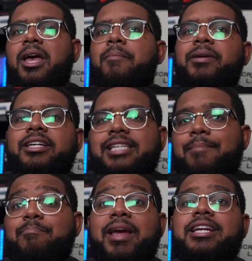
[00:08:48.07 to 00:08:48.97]
because it
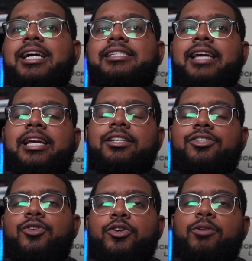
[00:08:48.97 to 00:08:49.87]
may not tailor
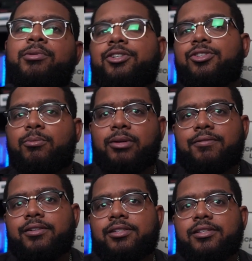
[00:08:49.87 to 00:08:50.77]
to your personal
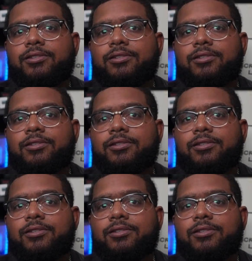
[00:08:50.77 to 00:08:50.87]
preferences.